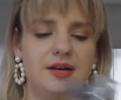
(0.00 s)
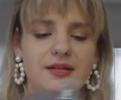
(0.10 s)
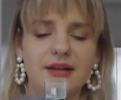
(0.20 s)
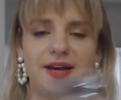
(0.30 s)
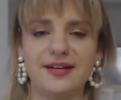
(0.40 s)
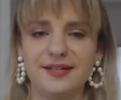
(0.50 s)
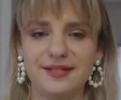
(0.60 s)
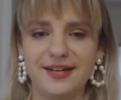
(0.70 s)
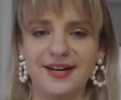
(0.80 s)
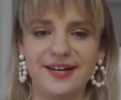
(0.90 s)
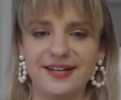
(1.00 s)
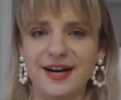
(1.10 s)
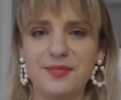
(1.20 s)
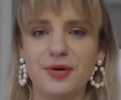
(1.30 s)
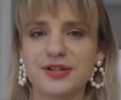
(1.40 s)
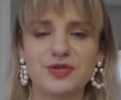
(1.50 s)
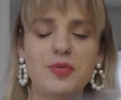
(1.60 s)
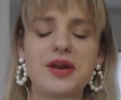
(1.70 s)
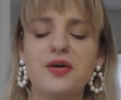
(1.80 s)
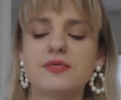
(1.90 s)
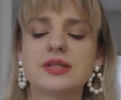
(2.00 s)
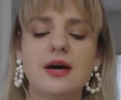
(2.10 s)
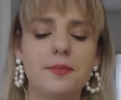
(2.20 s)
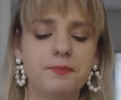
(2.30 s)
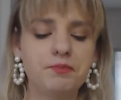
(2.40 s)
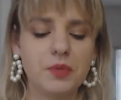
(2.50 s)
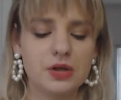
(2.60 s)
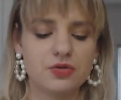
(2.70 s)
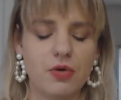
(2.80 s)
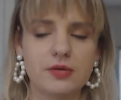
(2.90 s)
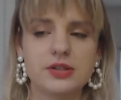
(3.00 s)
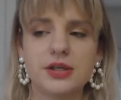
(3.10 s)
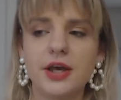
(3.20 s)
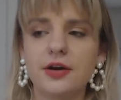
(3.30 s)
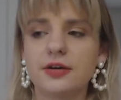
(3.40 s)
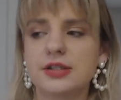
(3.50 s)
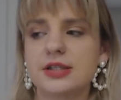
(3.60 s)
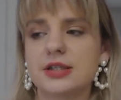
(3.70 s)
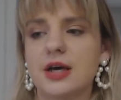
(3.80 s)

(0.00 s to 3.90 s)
Like I bought so many of them throughout the years.